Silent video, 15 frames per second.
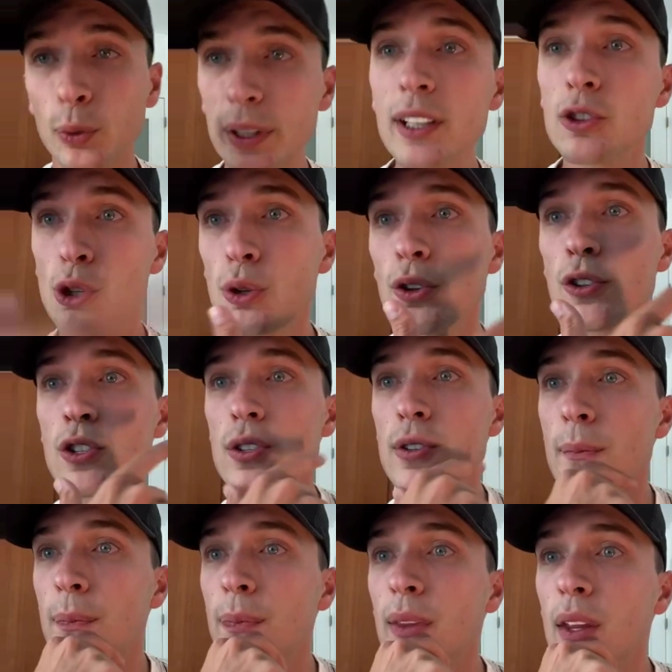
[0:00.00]
and
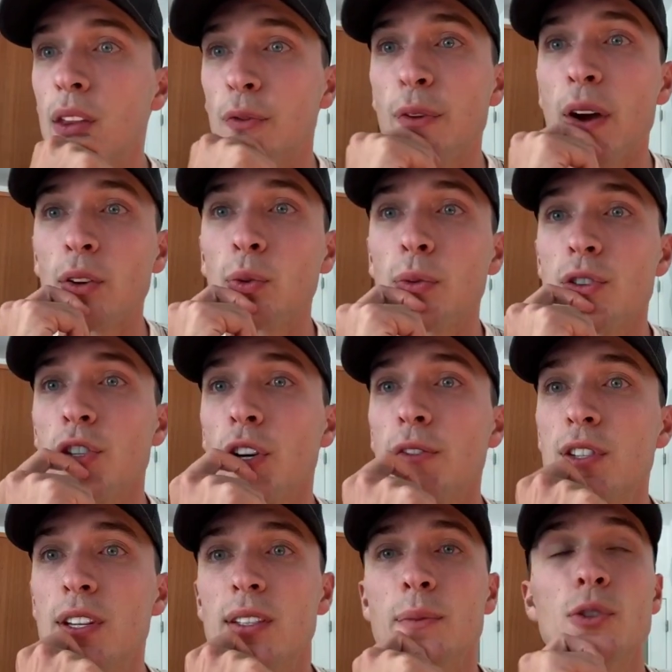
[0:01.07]
reintroduce the Federal
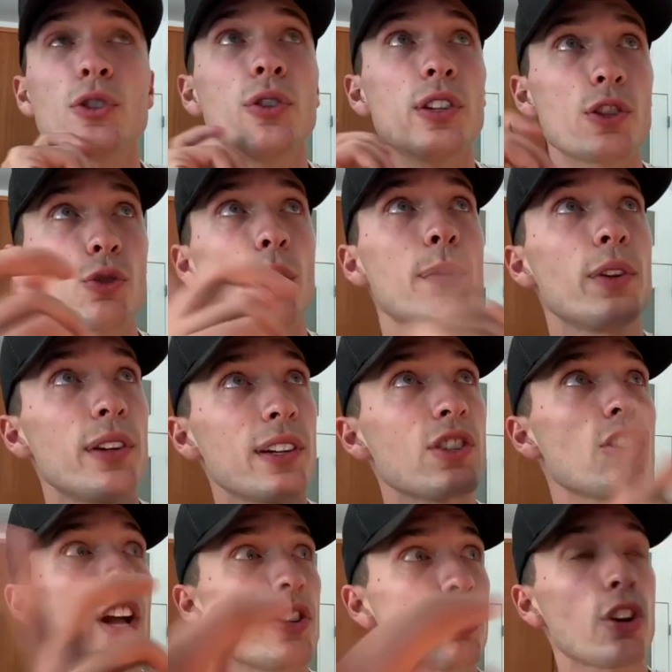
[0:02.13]
Reserve systems to distribute
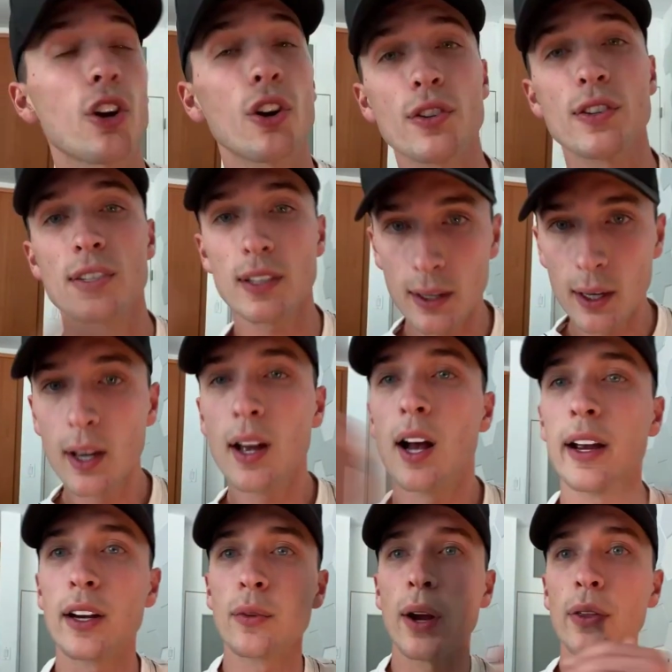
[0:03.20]
and exchange currency
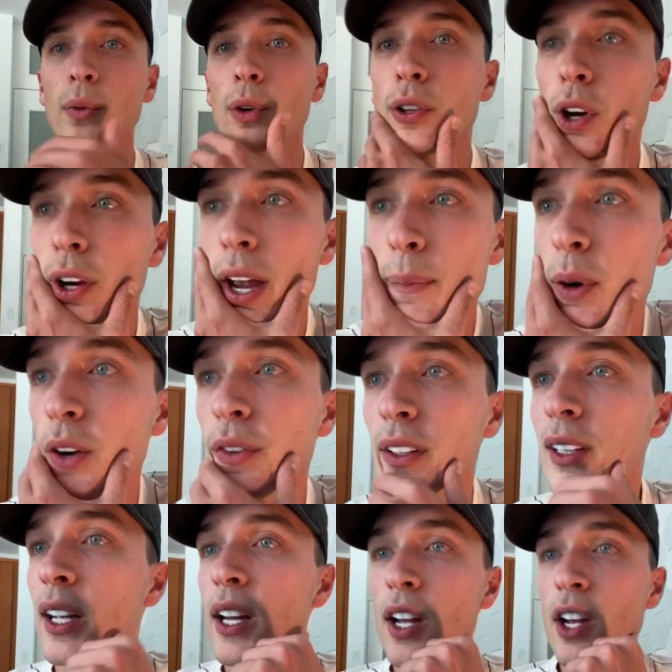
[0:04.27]
again around the world. Okay,
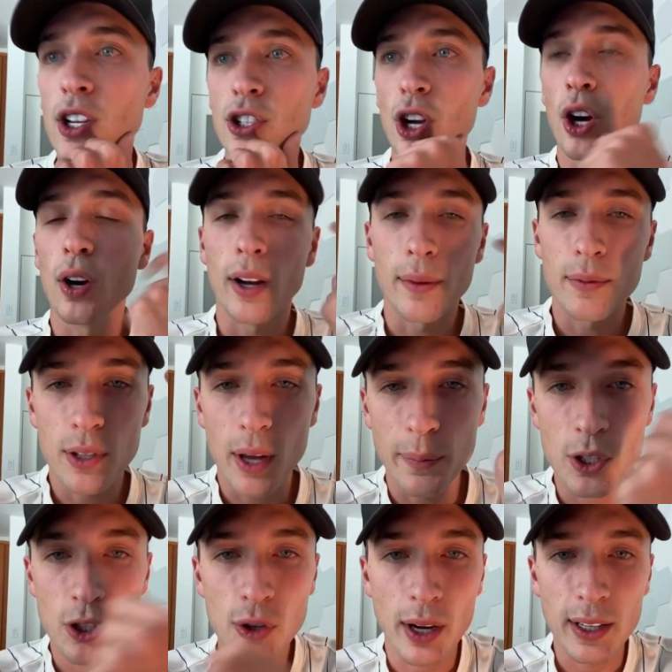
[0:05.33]
perfect. So
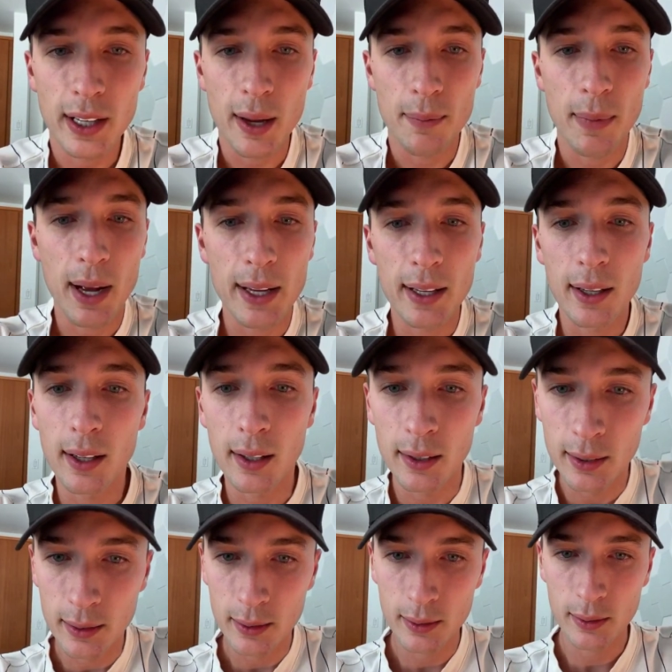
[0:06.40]
I'm just trying to get
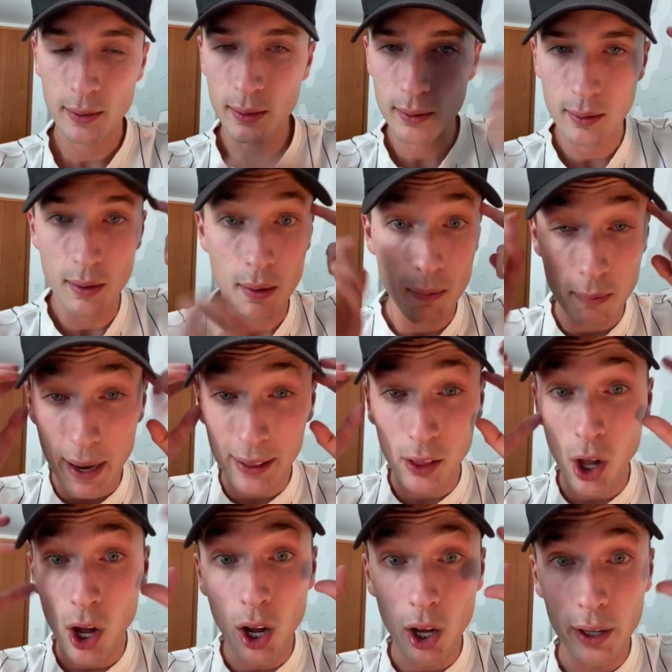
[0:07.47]
my
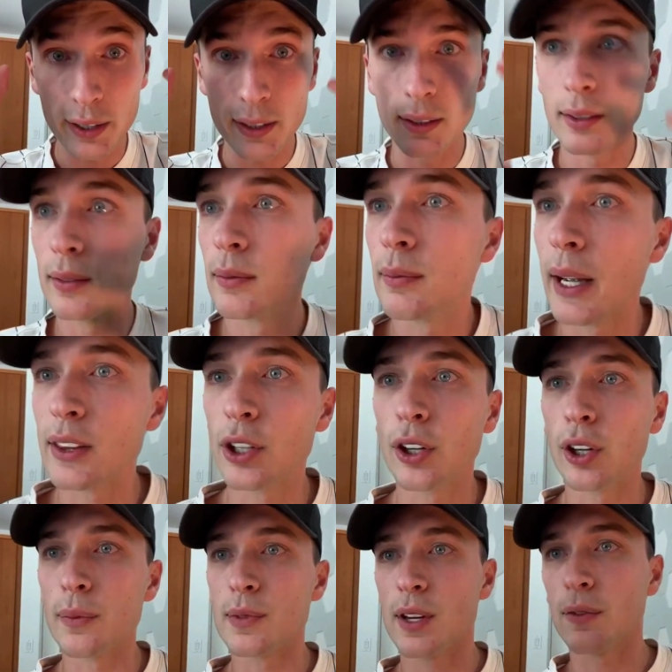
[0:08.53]
my law and my
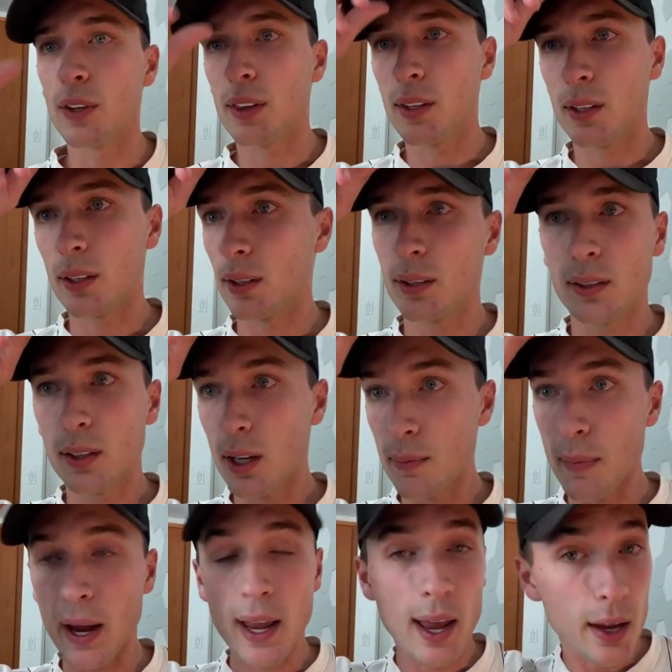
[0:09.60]
terms, everything
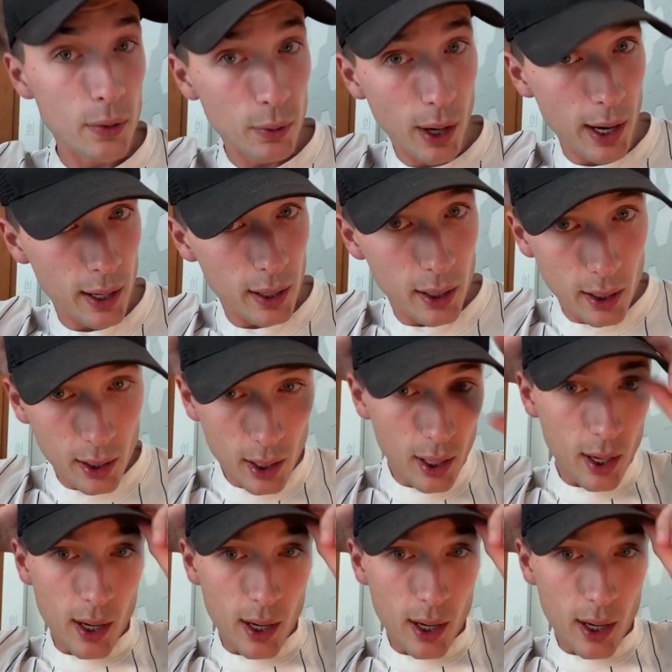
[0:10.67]
in my head right.